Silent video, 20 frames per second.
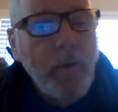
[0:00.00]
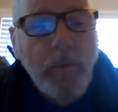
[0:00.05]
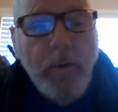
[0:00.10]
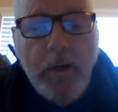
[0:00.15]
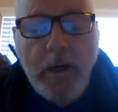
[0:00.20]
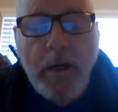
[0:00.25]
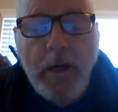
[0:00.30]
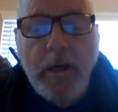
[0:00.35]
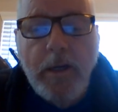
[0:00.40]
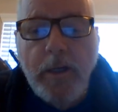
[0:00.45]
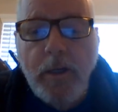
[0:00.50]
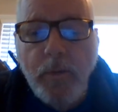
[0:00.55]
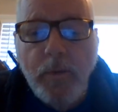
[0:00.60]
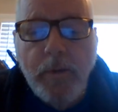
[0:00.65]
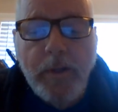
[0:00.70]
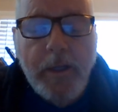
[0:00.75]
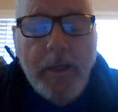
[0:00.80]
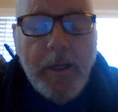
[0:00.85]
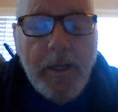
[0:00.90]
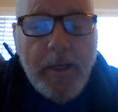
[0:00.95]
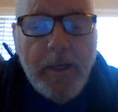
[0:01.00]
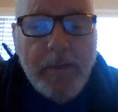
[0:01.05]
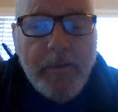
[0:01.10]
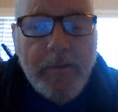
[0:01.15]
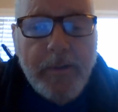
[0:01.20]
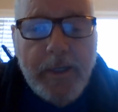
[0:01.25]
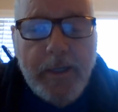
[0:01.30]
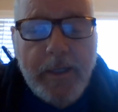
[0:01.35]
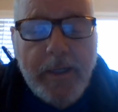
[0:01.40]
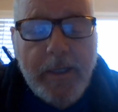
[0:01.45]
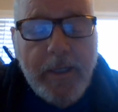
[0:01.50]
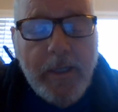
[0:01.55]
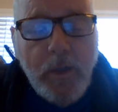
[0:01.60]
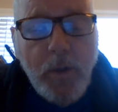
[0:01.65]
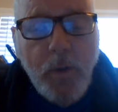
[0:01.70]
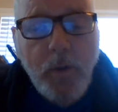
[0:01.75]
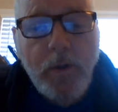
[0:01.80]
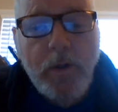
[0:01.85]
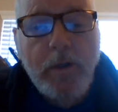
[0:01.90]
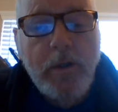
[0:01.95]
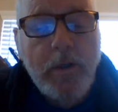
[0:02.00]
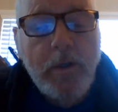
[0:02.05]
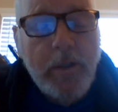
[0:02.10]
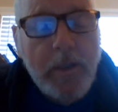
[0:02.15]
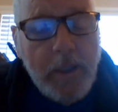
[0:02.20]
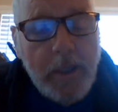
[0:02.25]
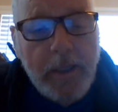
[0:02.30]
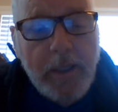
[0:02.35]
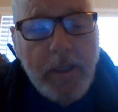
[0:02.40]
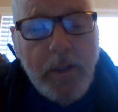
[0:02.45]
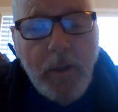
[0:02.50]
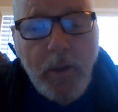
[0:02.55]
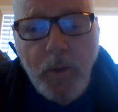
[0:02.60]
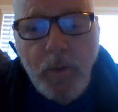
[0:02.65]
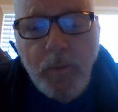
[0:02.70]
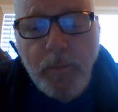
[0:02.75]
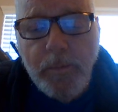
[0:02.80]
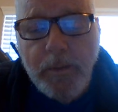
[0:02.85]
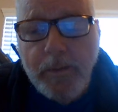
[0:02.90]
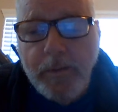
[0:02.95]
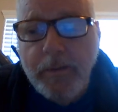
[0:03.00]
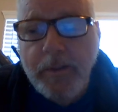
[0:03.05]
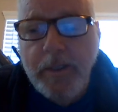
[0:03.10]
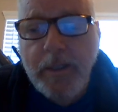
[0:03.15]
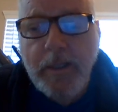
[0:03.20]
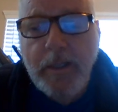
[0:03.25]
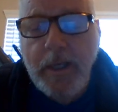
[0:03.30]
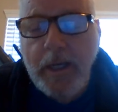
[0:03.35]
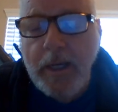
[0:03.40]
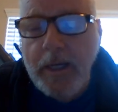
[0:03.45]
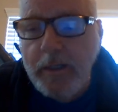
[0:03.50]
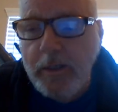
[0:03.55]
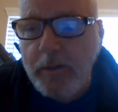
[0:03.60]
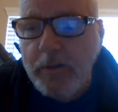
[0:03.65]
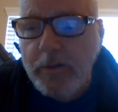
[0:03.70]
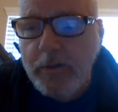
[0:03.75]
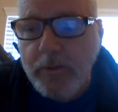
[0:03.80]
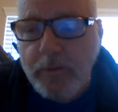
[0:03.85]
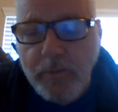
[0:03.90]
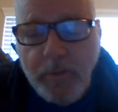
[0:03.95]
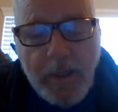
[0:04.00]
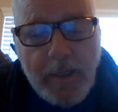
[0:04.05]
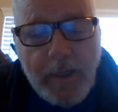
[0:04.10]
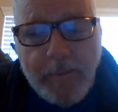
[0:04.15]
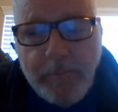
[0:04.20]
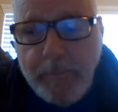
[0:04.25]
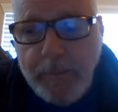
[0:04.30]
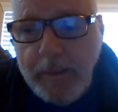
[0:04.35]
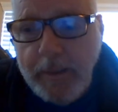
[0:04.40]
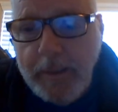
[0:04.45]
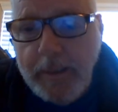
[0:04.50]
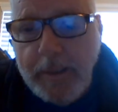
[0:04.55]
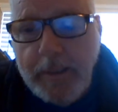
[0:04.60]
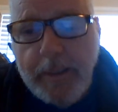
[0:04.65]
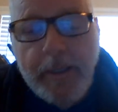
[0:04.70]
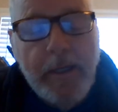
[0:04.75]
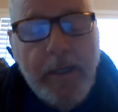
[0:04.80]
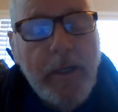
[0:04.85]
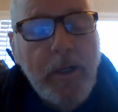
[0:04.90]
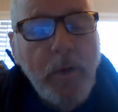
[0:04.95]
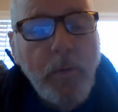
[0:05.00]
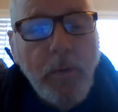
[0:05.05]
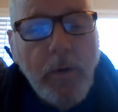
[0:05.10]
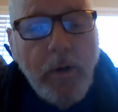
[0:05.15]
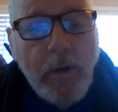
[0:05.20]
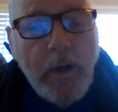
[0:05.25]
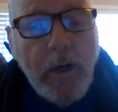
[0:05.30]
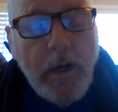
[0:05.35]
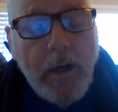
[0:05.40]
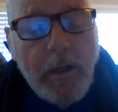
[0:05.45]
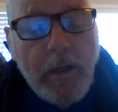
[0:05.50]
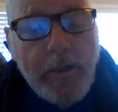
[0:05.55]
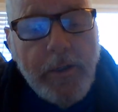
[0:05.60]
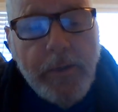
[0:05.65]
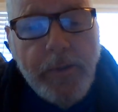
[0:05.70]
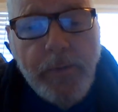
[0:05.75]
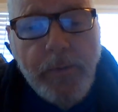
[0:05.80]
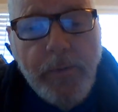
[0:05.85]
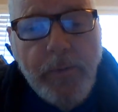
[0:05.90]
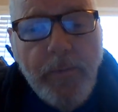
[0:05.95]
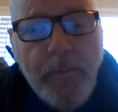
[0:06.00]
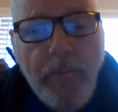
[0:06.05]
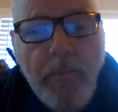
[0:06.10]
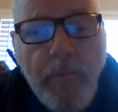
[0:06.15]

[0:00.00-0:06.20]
Where are you when the guy's standing in the corner or gal homeless and you just drive by? Where are you?